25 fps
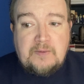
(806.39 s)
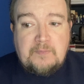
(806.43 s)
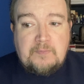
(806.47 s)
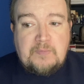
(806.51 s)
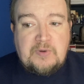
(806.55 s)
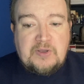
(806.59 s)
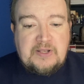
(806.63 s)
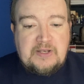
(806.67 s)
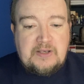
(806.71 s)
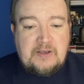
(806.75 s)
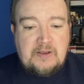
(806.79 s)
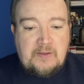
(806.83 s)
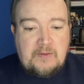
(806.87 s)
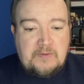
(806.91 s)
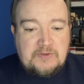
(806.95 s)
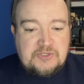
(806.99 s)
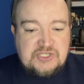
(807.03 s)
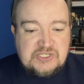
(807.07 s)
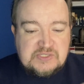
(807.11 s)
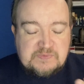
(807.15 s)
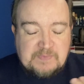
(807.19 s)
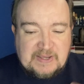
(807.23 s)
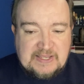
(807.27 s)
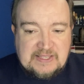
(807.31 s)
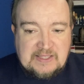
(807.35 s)
but
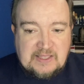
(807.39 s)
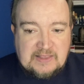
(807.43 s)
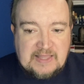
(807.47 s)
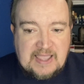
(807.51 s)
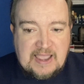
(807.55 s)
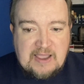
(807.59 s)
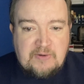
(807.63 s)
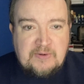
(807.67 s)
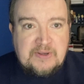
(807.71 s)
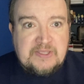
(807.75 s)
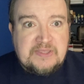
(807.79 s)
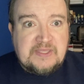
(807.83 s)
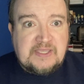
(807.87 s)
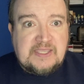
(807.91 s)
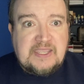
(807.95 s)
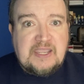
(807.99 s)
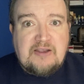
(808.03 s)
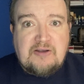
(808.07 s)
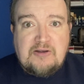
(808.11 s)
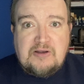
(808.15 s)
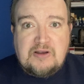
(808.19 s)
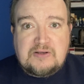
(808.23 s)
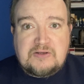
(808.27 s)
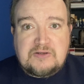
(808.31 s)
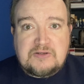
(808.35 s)
just by allowing the
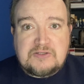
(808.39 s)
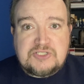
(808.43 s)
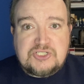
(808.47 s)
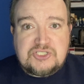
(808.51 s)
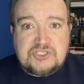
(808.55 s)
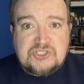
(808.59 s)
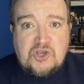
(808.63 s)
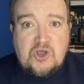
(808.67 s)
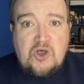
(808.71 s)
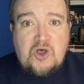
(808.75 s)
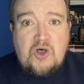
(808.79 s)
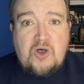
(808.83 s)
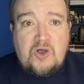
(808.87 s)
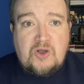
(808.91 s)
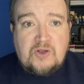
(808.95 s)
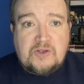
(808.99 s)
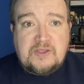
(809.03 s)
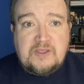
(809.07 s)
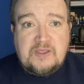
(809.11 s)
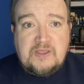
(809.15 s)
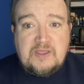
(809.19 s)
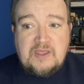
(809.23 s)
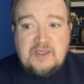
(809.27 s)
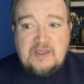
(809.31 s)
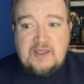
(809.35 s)
character to
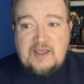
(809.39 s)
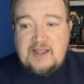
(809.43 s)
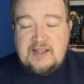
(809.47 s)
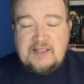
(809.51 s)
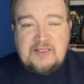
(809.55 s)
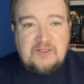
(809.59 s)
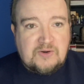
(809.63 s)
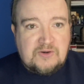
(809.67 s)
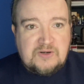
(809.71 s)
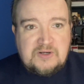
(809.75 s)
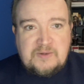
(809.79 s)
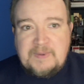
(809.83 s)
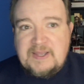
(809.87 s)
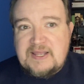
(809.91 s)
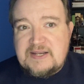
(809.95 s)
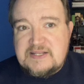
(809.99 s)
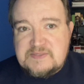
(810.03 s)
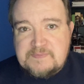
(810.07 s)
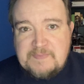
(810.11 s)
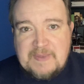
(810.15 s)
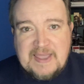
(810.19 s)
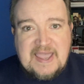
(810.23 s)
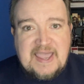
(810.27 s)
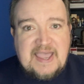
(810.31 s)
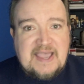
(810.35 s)
talk, I learned about his
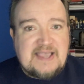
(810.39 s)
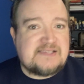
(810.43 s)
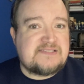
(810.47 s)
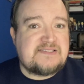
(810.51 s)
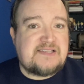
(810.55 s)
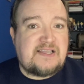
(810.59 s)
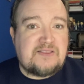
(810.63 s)
past.